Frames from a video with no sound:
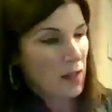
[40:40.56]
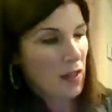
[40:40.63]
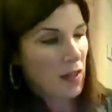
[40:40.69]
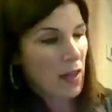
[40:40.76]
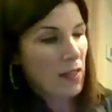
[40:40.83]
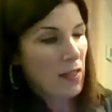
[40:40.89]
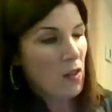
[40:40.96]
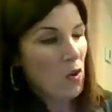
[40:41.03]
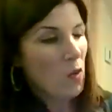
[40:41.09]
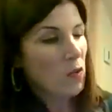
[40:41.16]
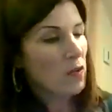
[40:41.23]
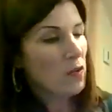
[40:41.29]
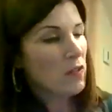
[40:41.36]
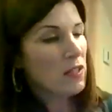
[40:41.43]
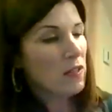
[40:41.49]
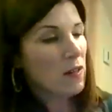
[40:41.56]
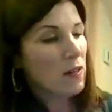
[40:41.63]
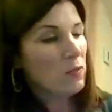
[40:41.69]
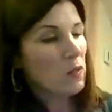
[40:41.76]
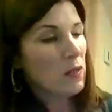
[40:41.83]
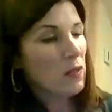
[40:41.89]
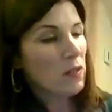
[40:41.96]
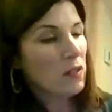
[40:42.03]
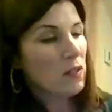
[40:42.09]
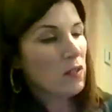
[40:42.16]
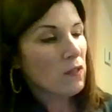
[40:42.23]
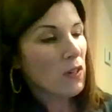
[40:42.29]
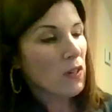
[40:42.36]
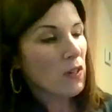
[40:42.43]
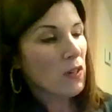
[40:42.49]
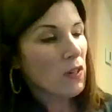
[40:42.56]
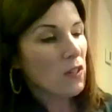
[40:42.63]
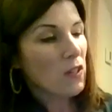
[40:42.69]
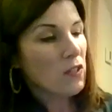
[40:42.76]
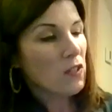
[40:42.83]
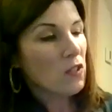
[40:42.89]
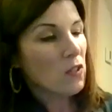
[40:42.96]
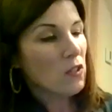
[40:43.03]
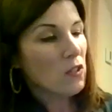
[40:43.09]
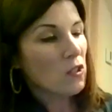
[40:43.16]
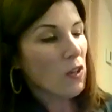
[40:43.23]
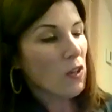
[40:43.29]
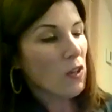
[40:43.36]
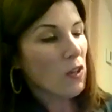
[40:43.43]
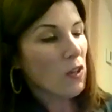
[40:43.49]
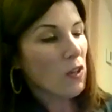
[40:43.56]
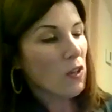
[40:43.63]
And the only reason I'm doing this first is so it dries.